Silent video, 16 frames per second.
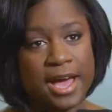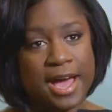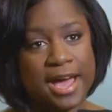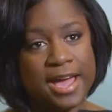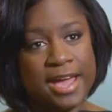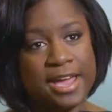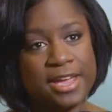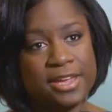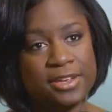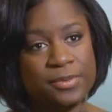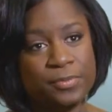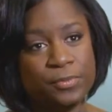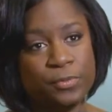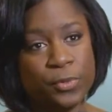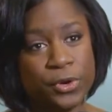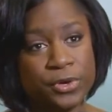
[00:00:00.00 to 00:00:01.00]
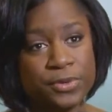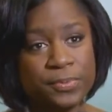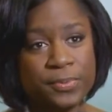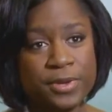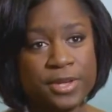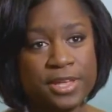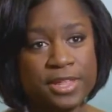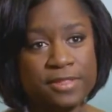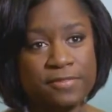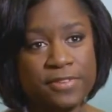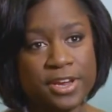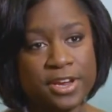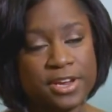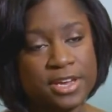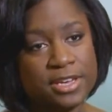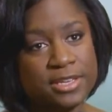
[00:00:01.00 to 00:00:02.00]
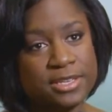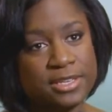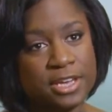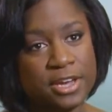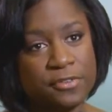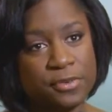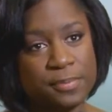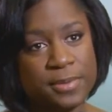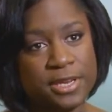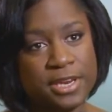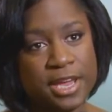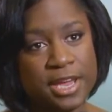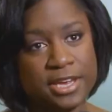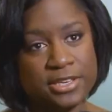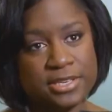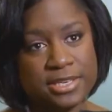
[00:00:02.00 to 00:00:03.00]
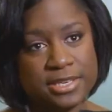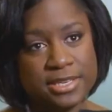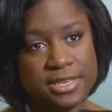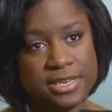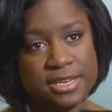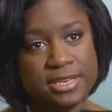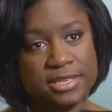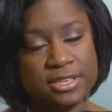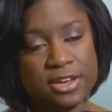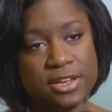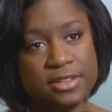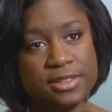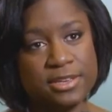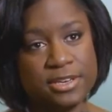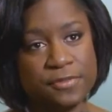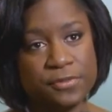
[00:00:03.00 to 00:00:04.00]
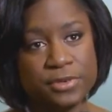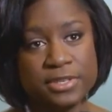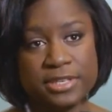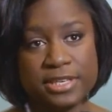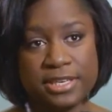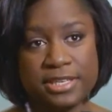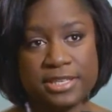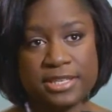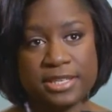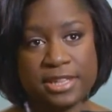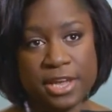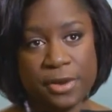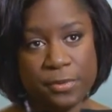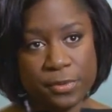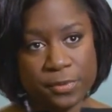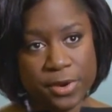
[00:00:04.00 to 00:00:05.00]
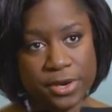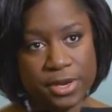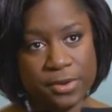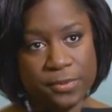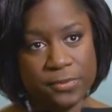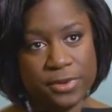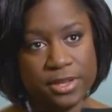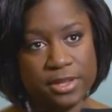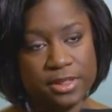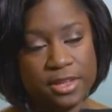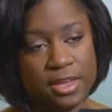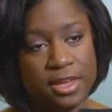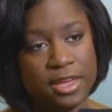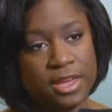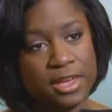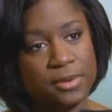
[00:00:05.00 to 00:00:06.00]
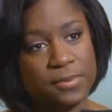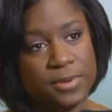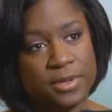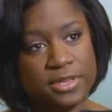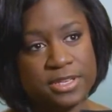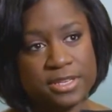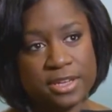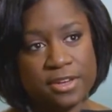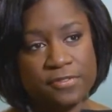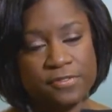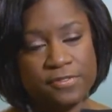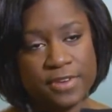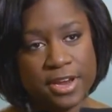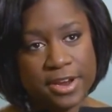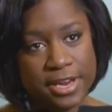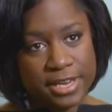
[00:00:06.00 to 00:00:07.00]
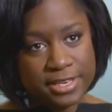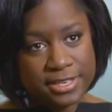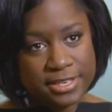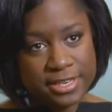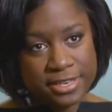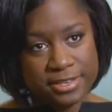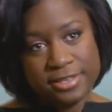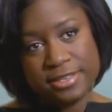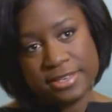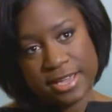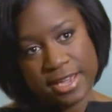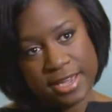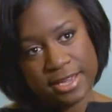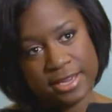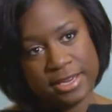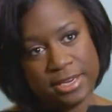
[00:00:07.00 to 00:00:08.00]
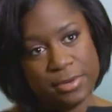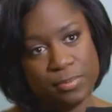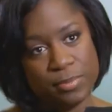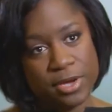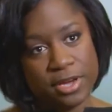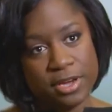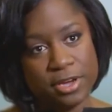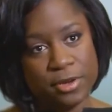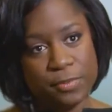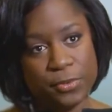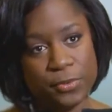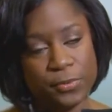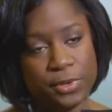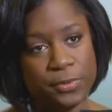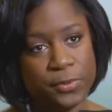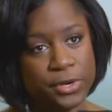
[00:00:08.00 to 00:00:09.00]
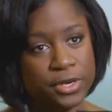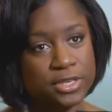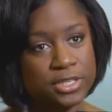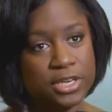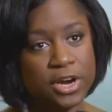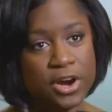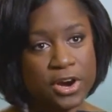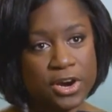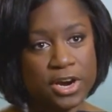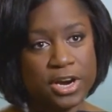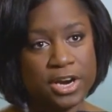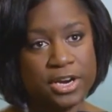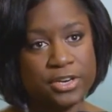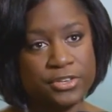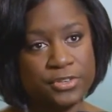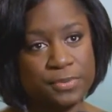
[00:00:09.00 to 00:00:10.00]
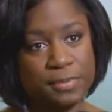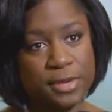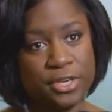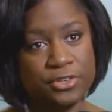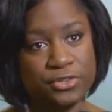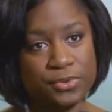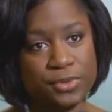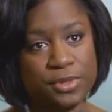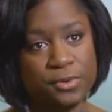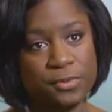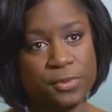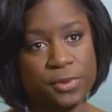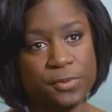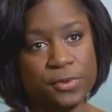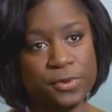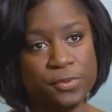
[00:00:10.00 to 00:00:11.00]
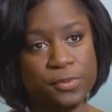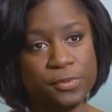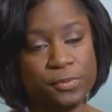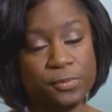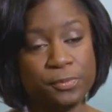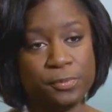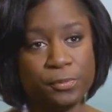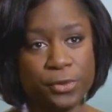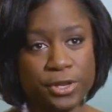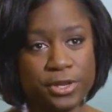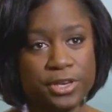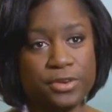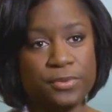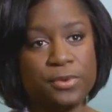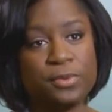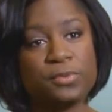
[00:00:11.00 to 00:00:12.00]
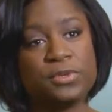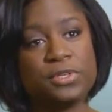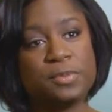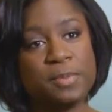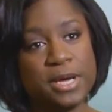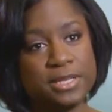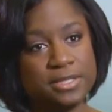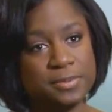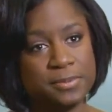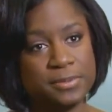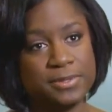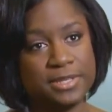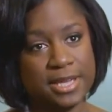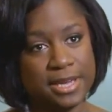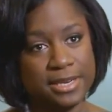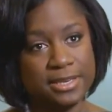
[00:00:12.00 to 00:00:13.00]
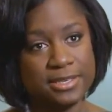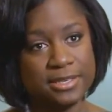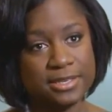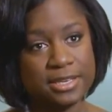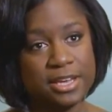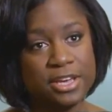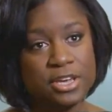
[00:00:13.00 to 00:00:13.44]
I worked with various government agencies on different studies that they were working with. It was a very intense time. We worked hard to make sure that we were really doing responsible science.